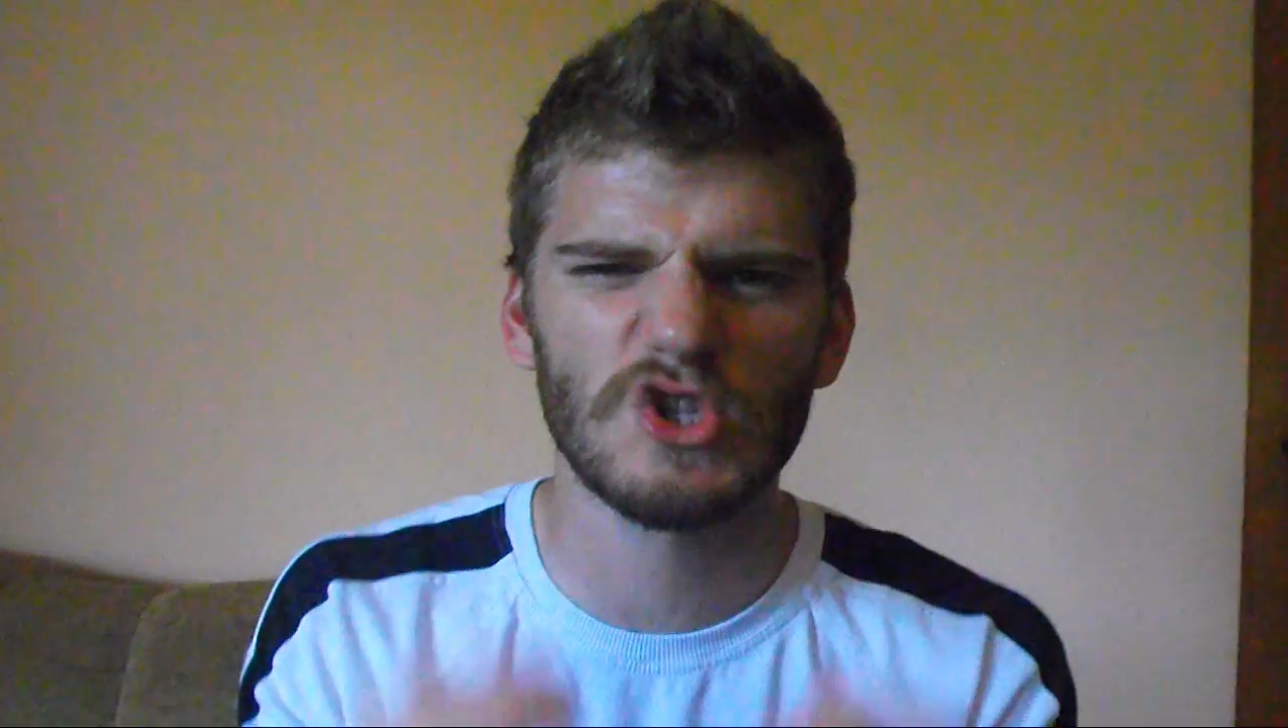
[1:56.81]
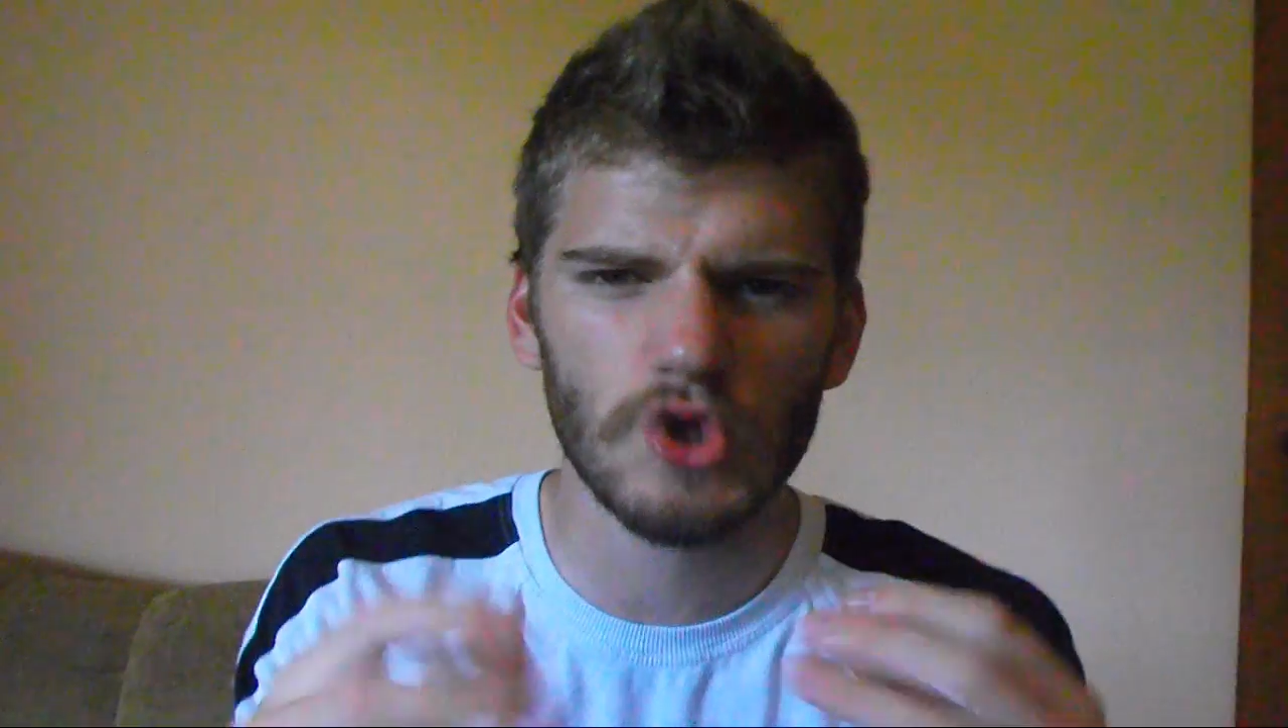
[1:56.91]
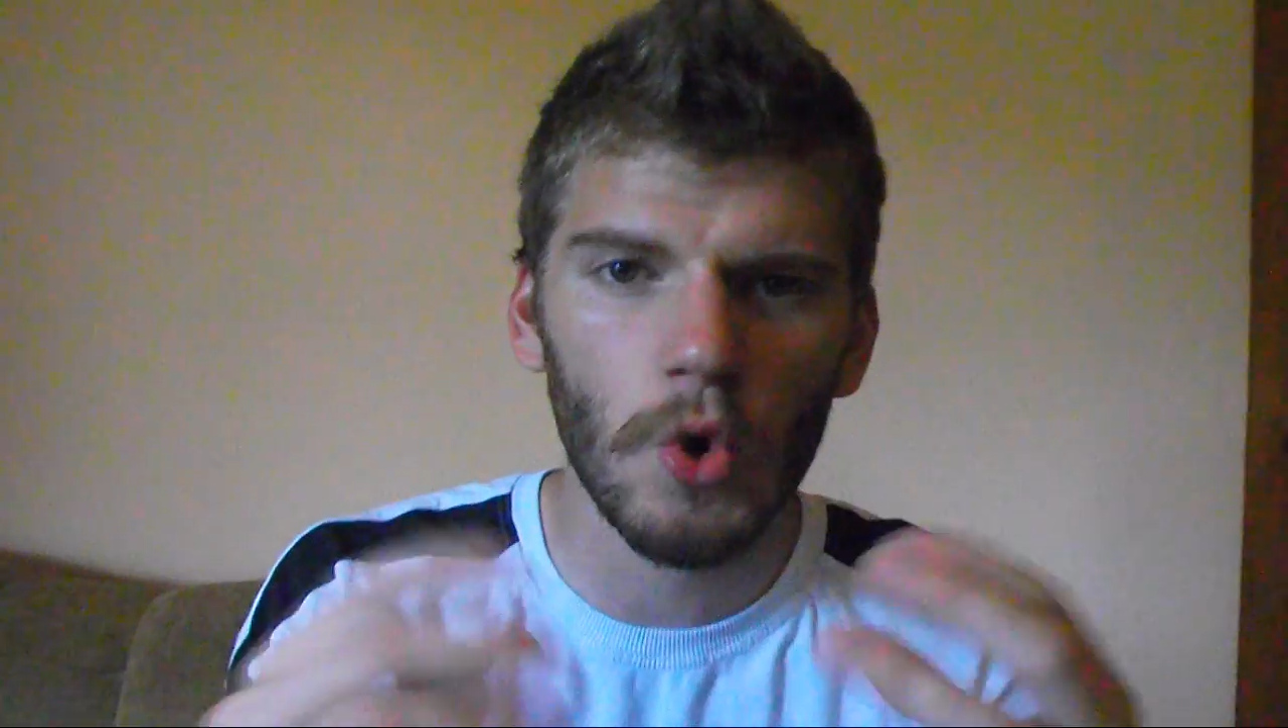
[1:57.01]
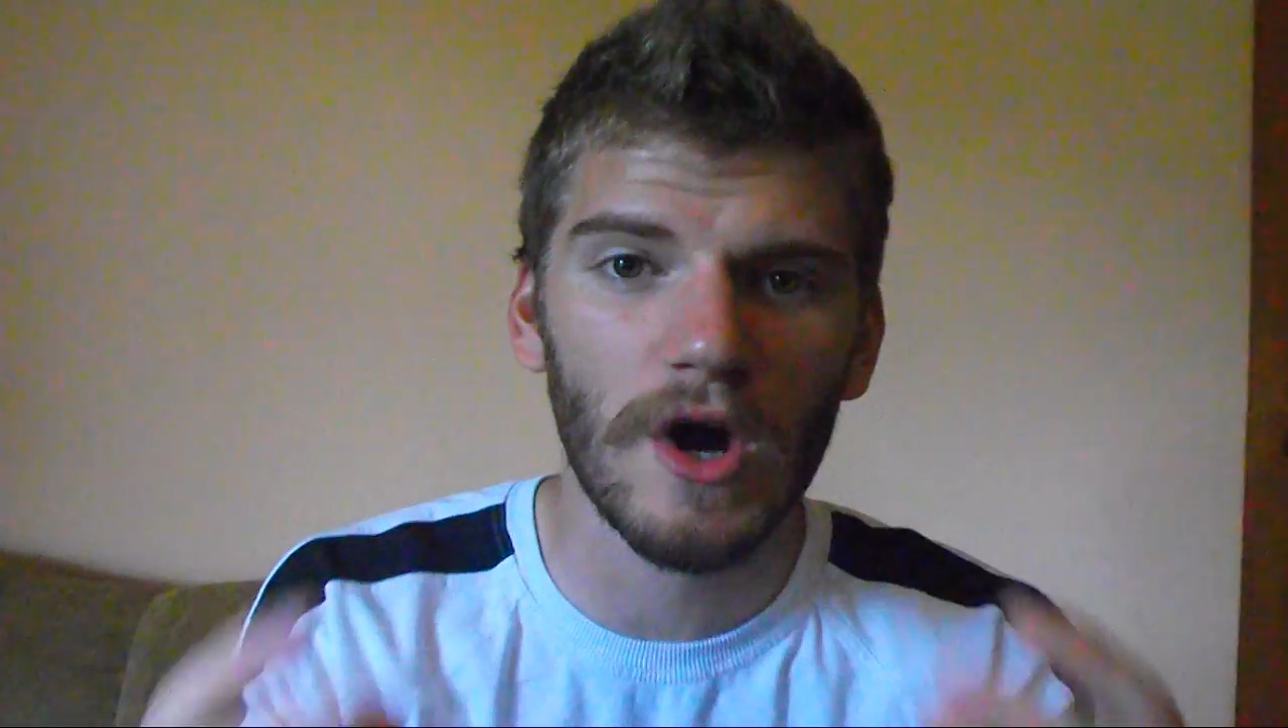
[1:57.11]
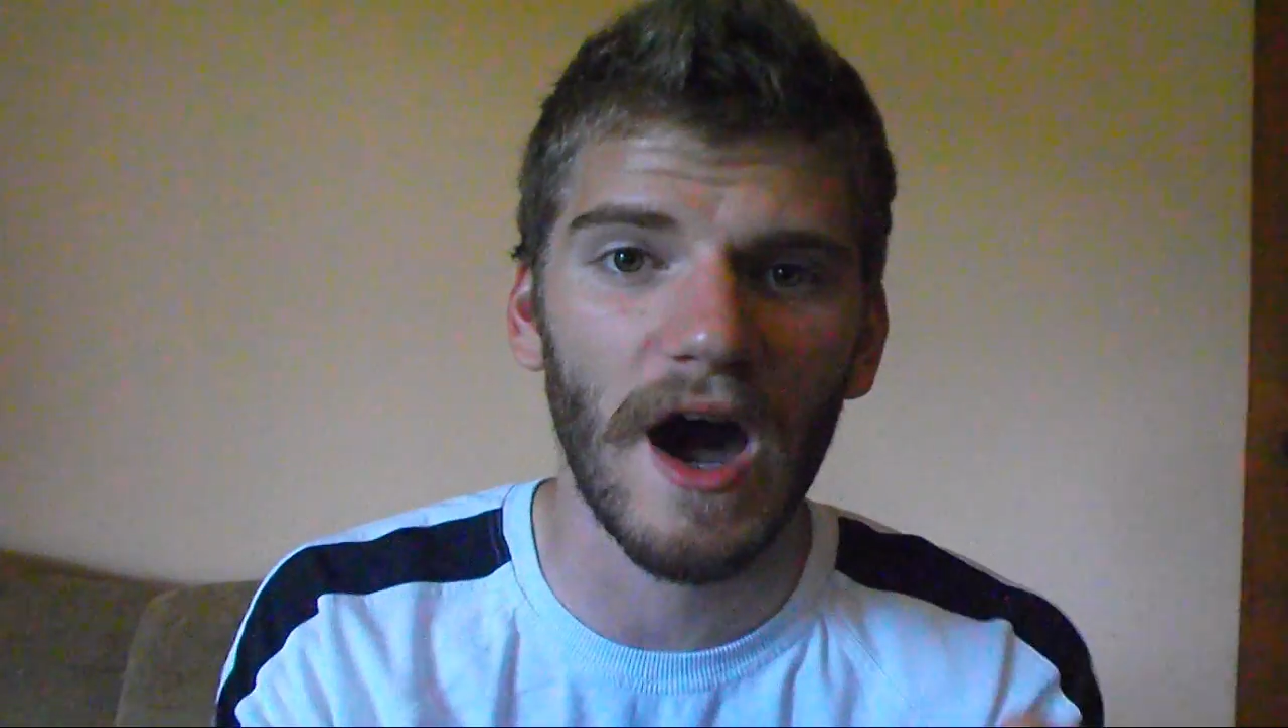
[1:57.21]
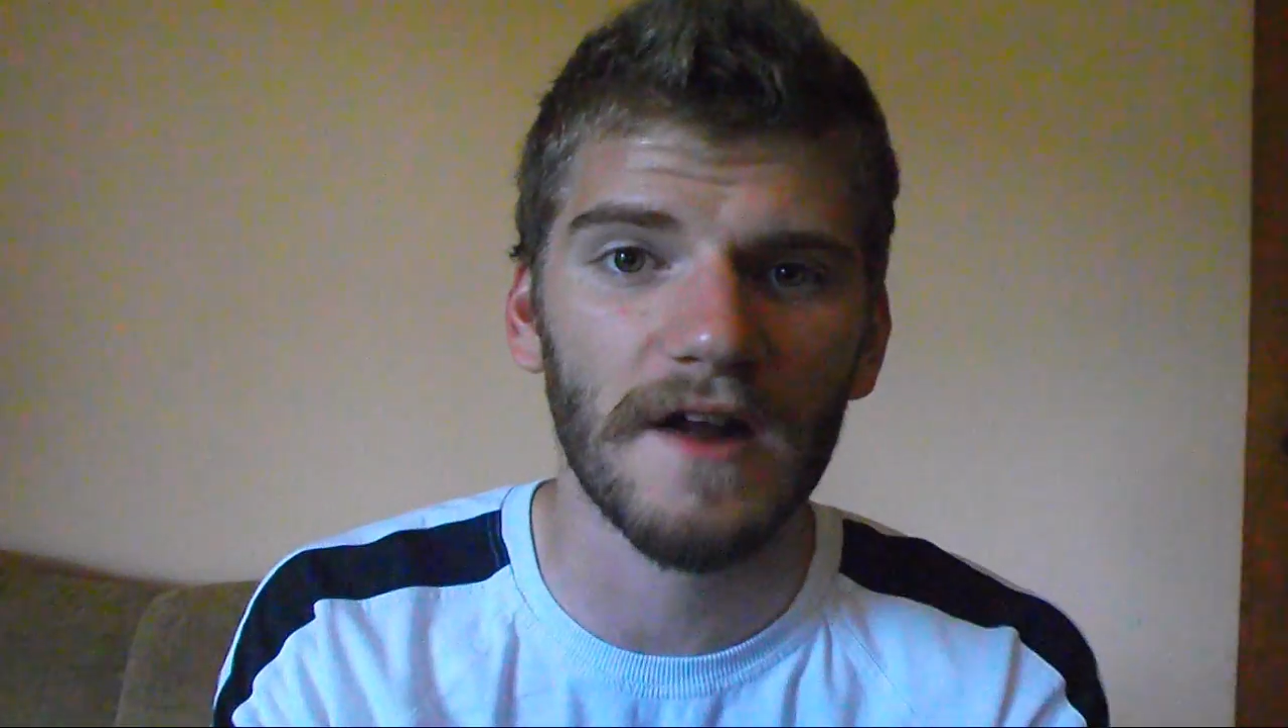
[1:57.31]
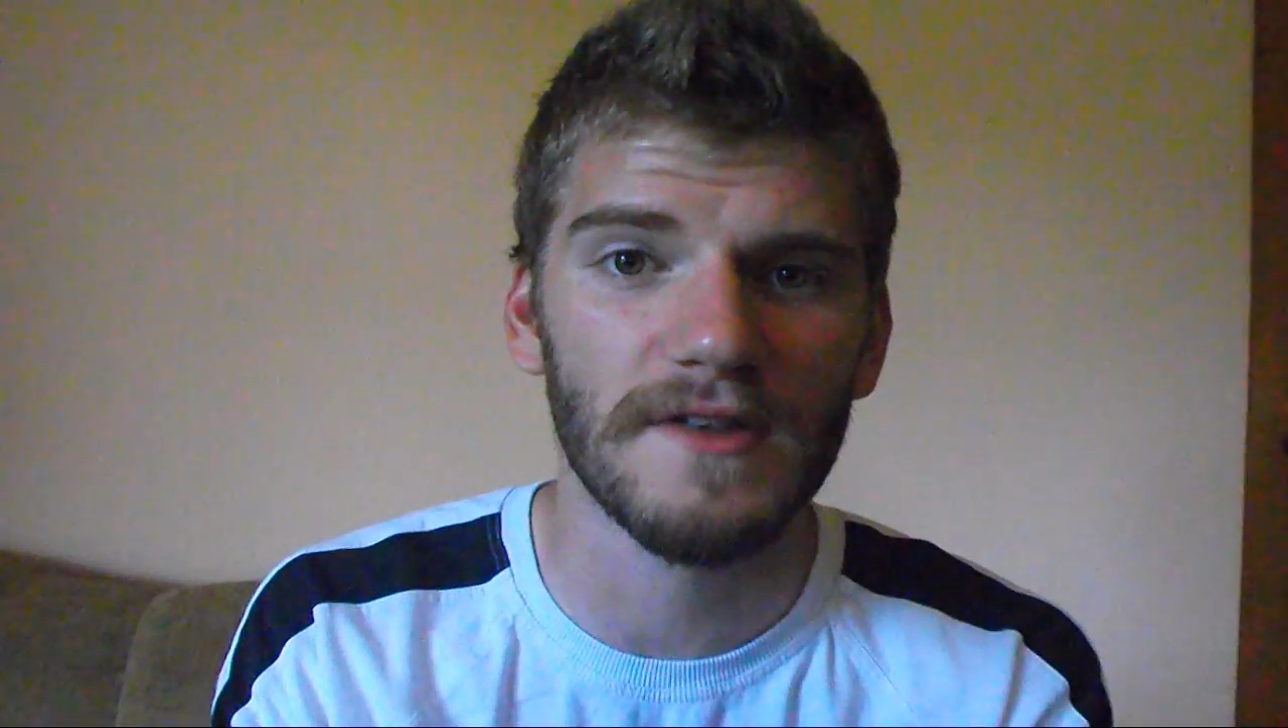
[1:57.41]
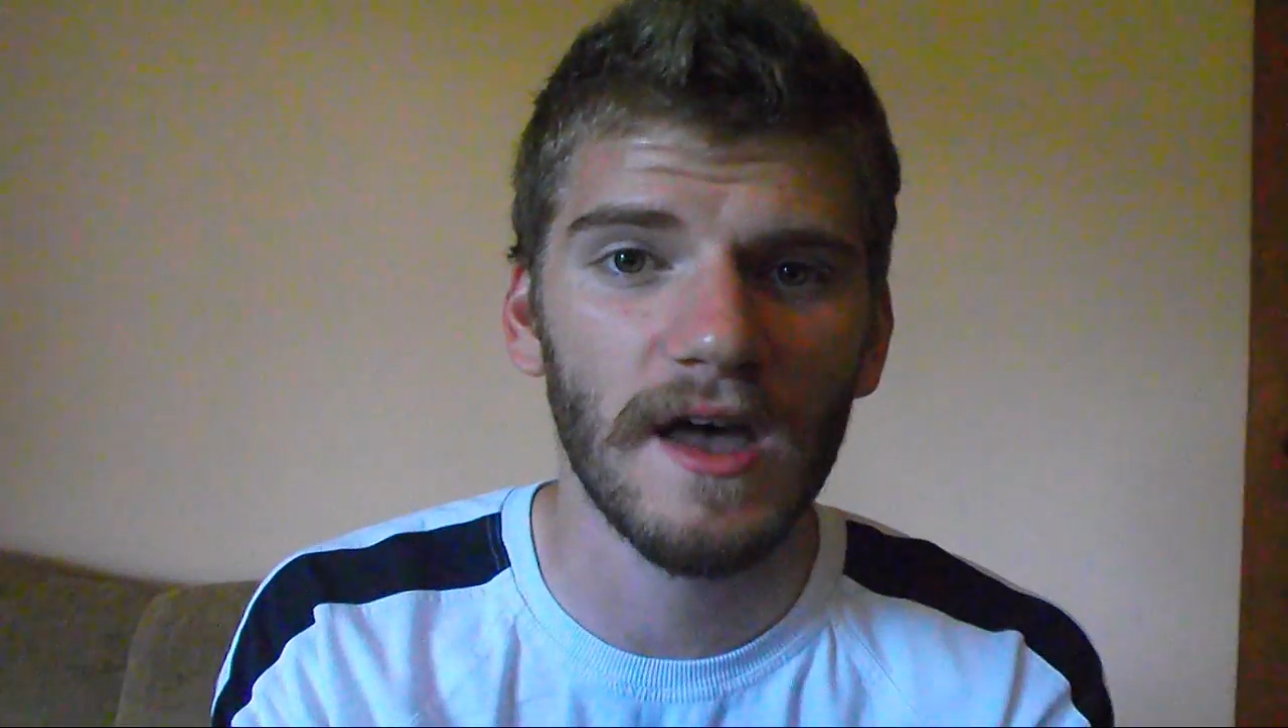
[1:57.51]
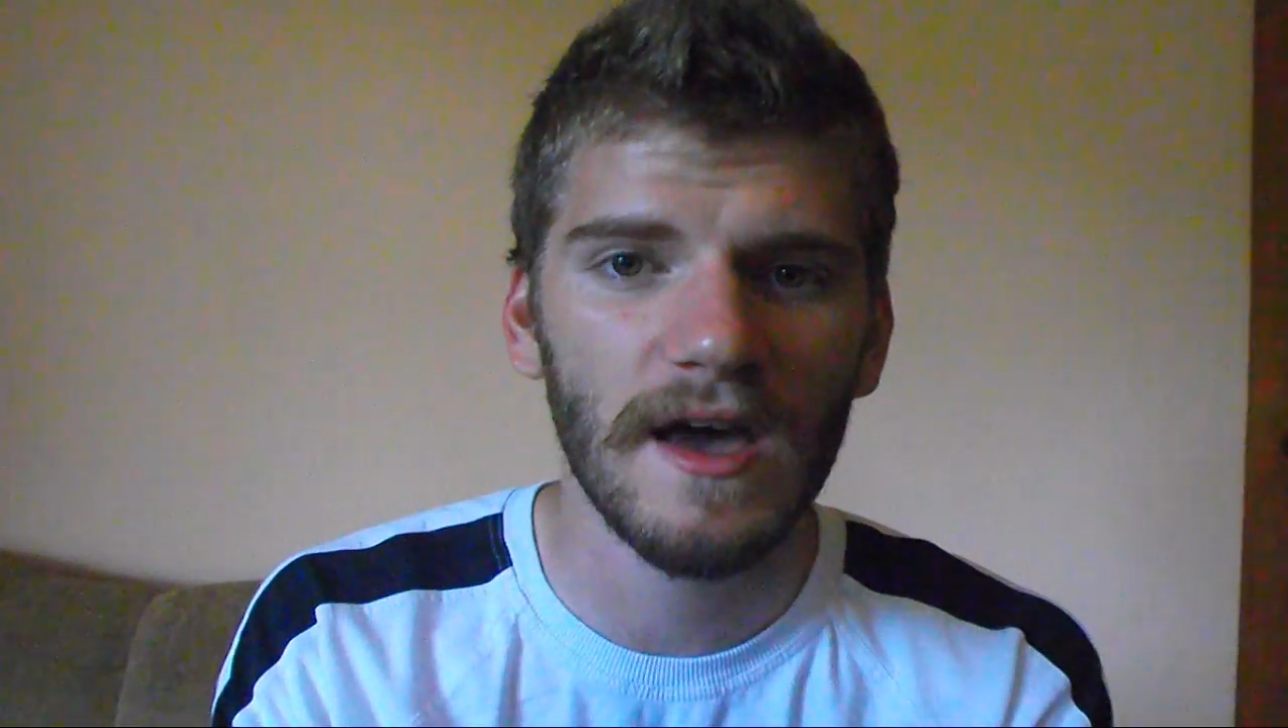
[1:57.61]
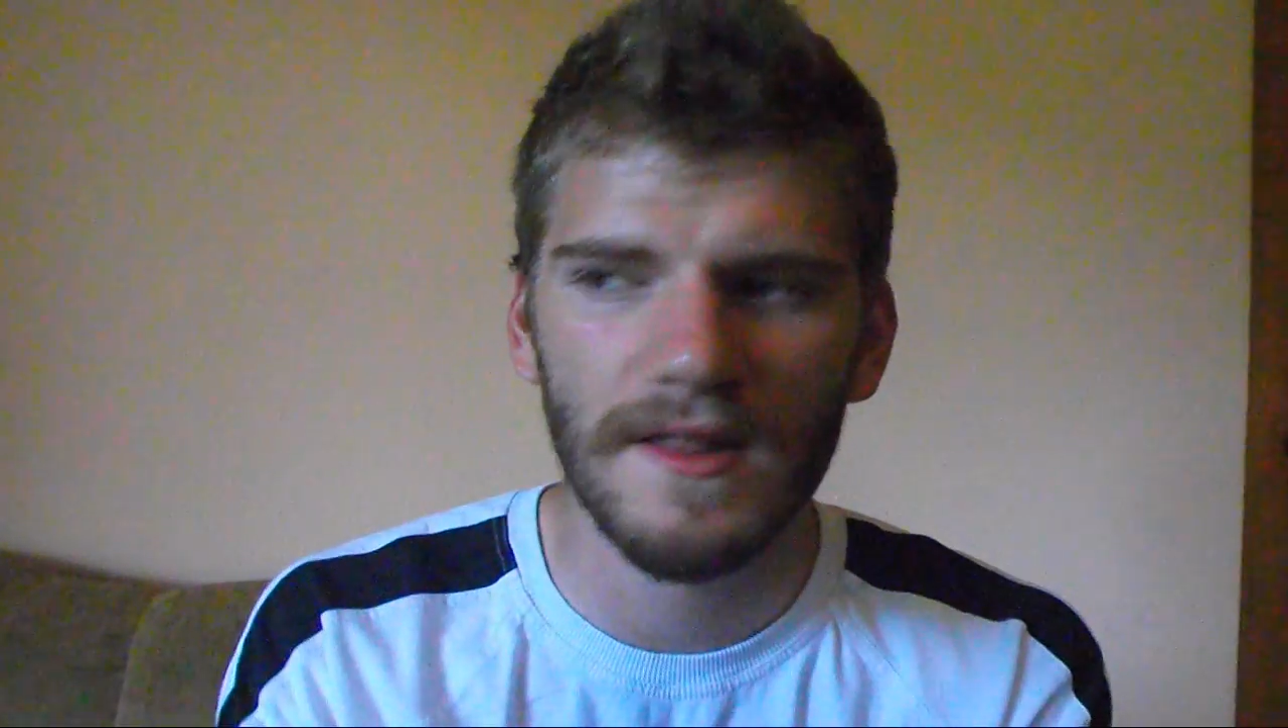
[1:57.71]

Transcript: so hard